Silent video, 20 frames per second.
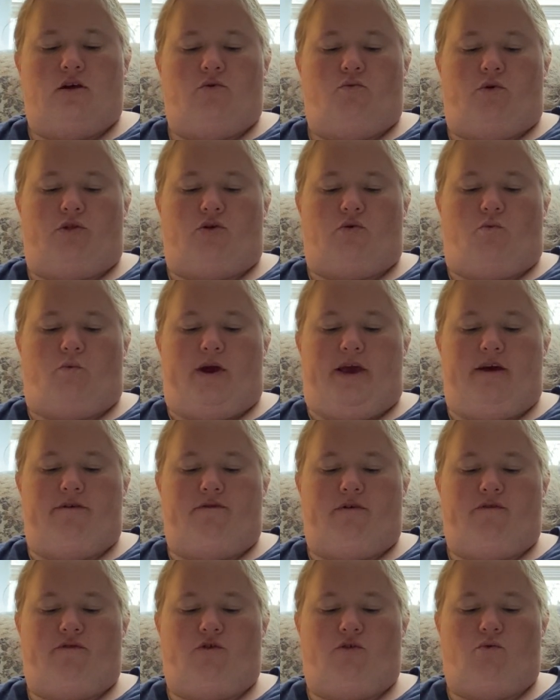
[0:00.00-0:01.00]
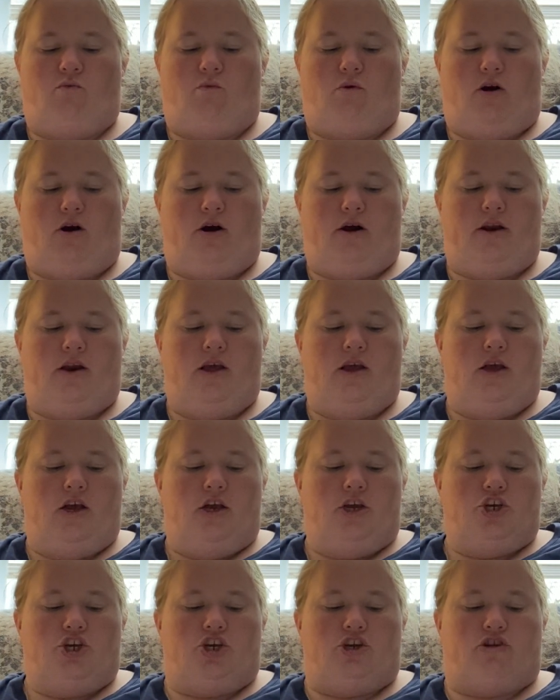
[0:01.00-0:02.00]
With a wave of her wand,
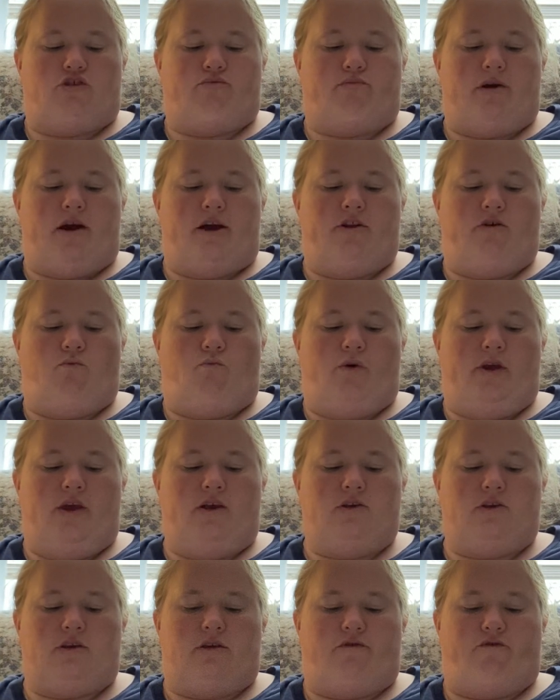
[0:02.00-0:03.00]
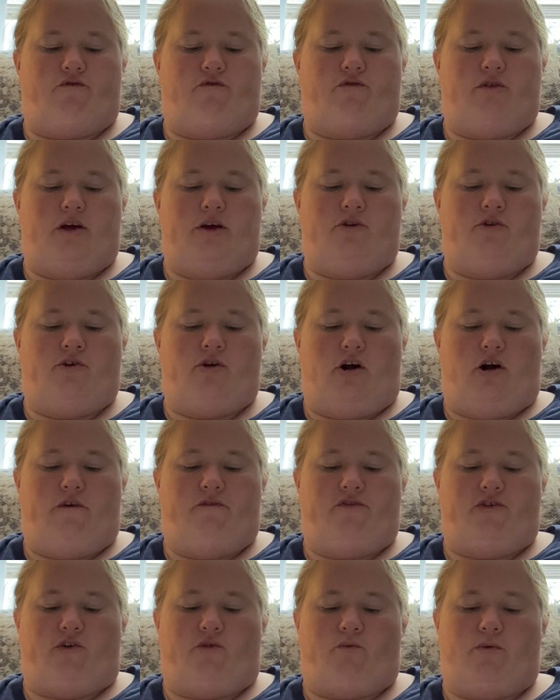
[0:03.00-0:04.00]
she sprouted wings and fluttered
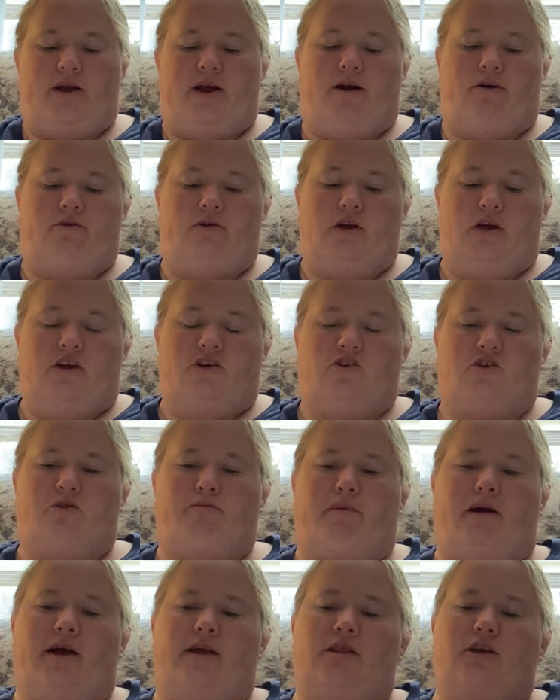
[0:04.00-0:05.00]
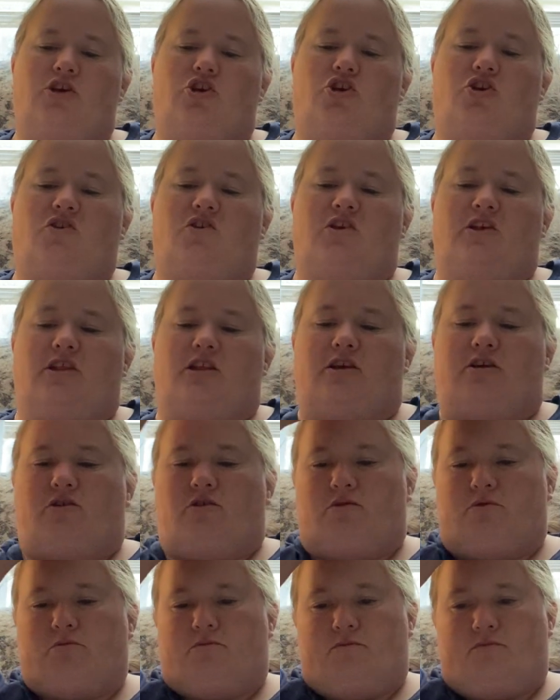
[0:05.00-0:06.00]
off the ground, smiling just a
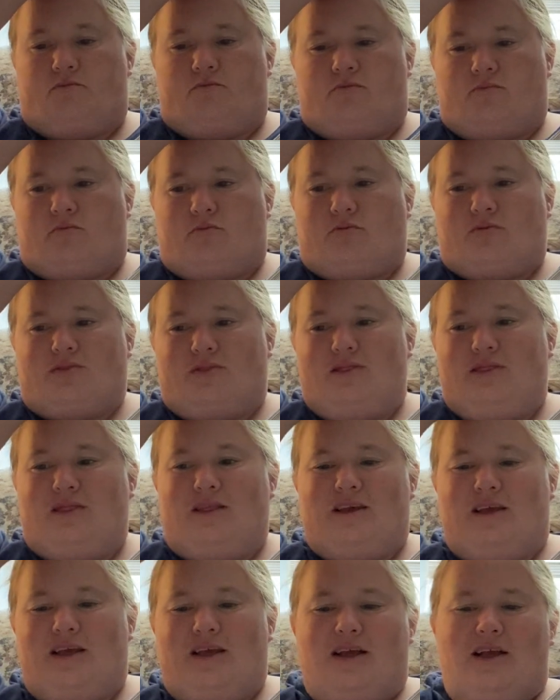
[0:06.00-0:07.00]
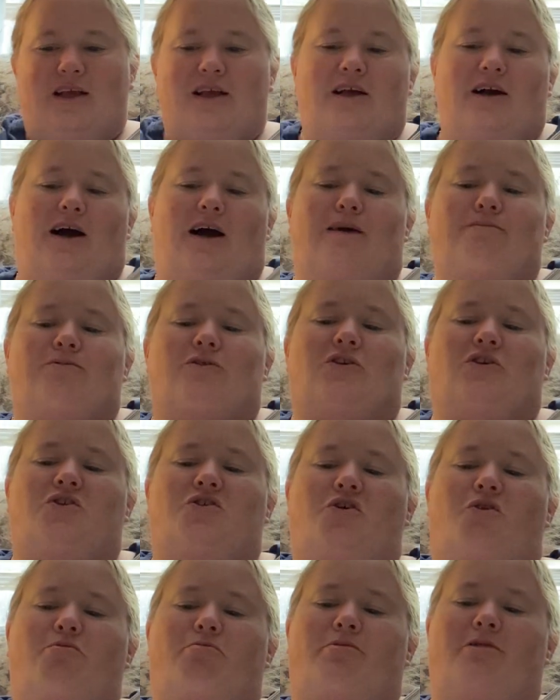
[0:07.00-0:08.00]
little. I'm
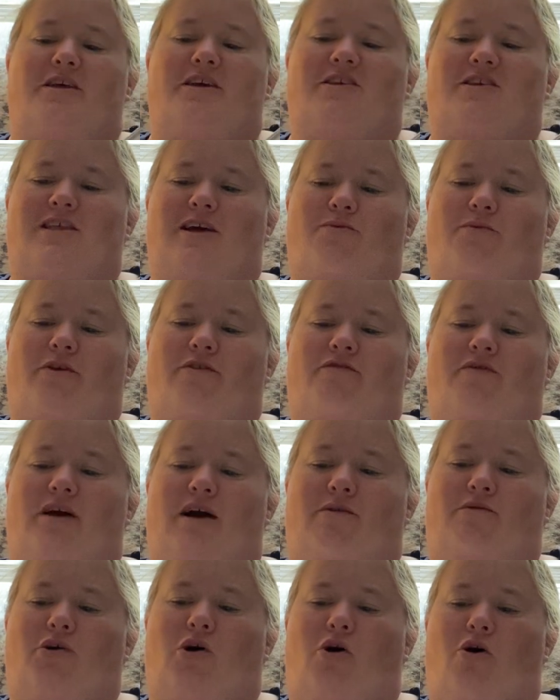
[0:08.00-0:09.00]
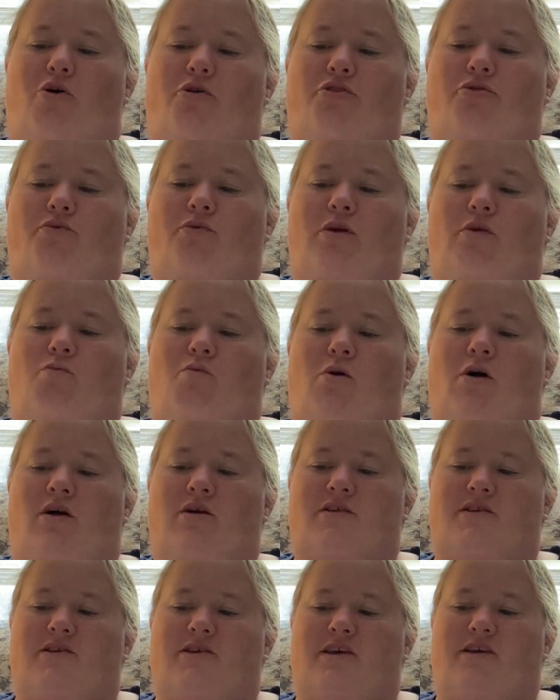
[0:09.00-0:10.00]
so pleased that we found all three
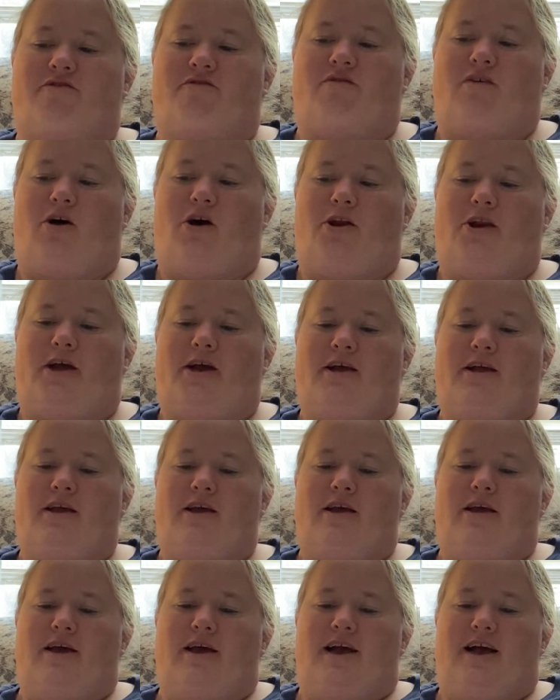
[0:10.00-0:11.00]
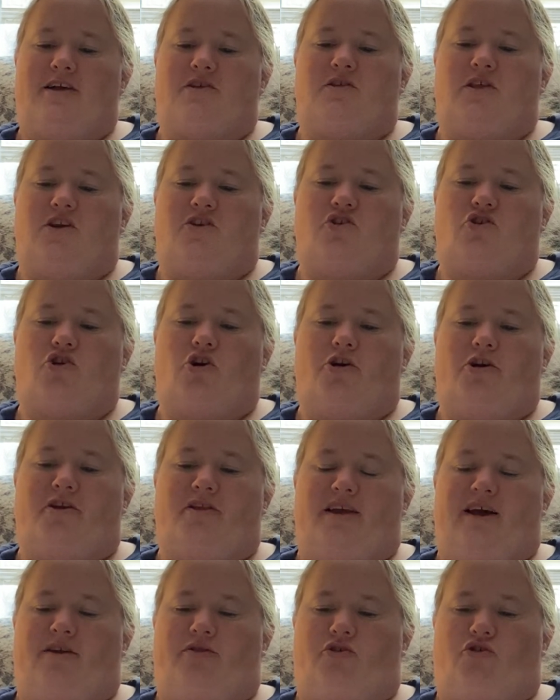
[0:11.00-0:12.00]
wands, said Fauna, as they started
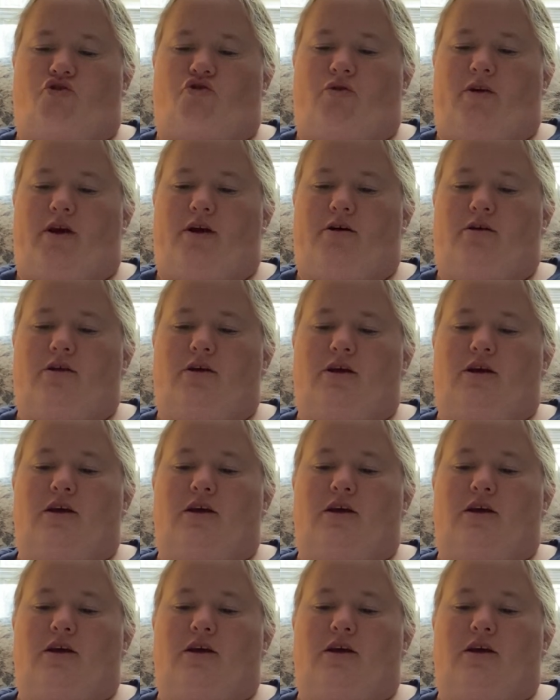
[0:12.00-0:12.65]
down the trail.